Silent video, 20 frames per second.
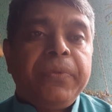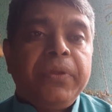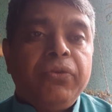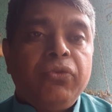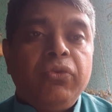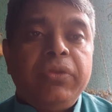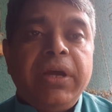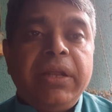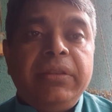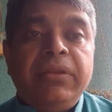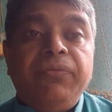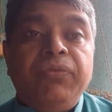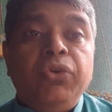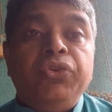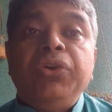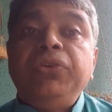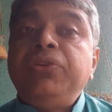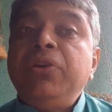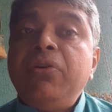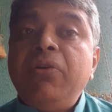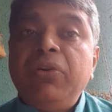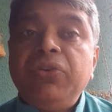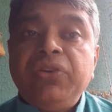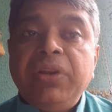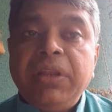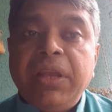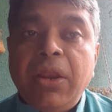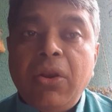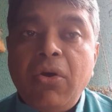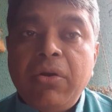so that the future
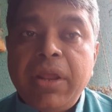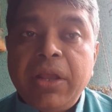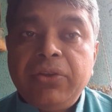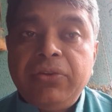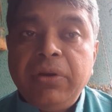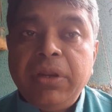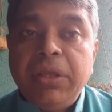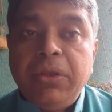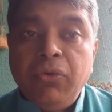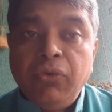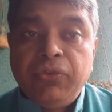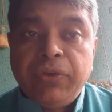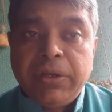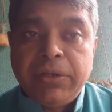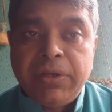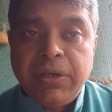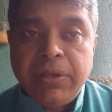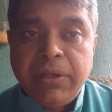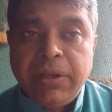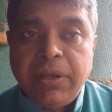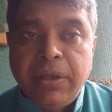generation cannot actually use it.